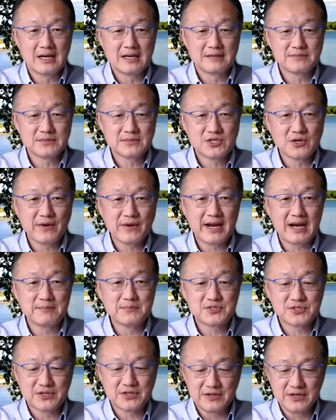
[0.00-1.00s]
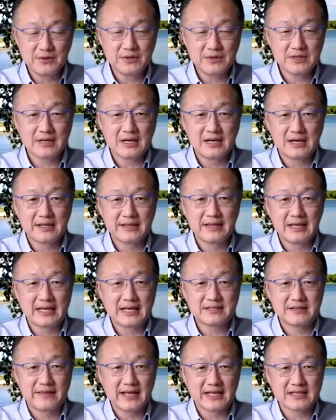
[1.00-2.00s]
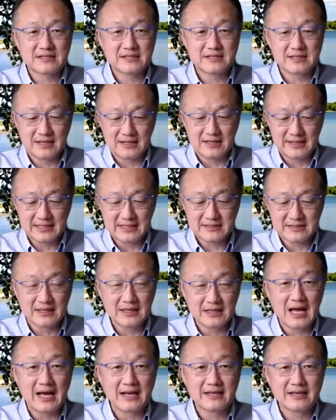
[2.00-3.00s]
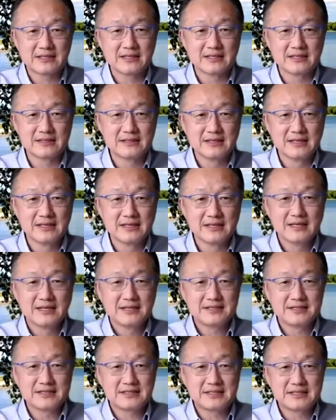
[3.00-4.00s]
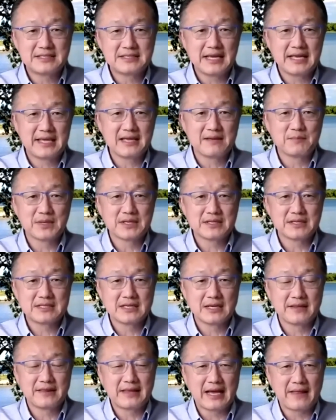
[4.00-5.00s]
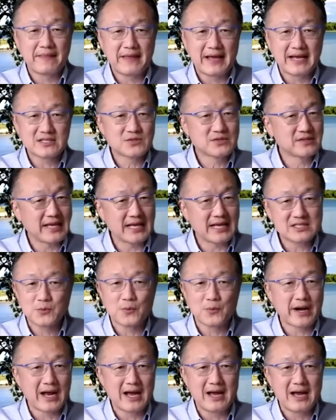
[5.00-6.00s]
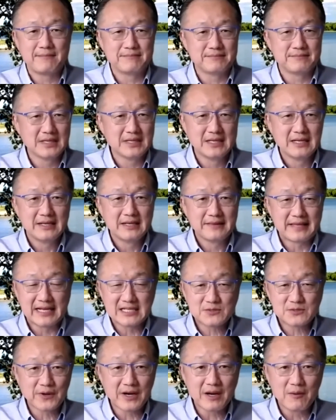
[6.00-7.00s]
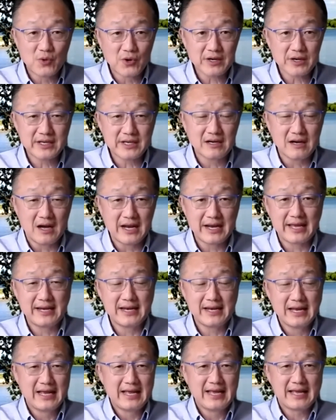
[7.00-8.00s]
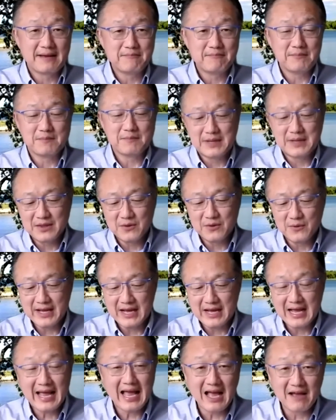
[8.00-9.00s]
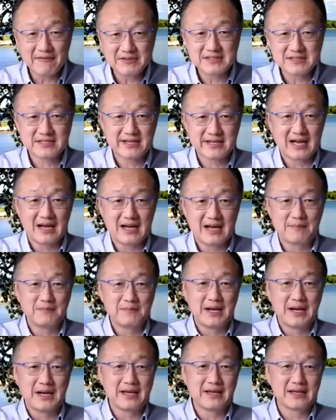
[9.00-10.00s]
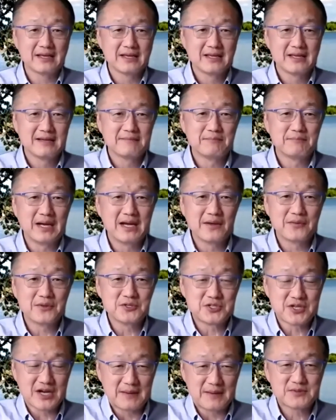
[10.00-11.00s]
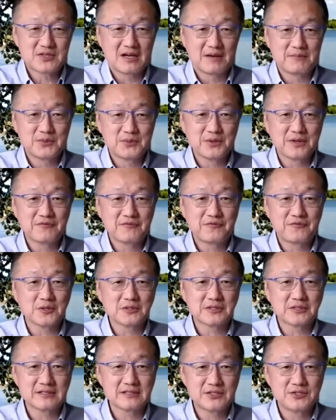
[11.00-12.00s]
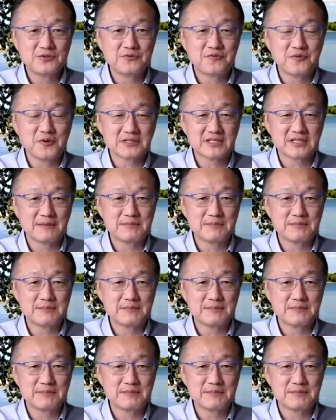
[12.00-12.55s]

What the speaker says: Joanne, I'm sure you that's a lot to take in, but that's what I'm working on. And by the way, I haven't stopped my other job, so I'm doing 2 full-time